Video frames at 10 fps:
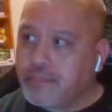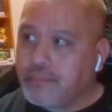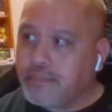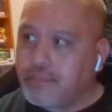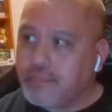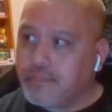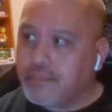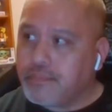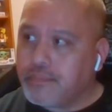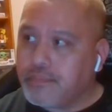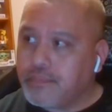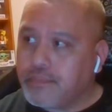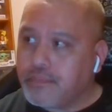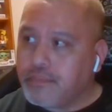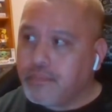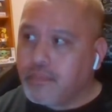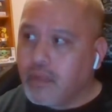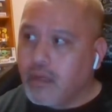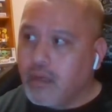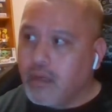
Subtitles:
Nothing is said.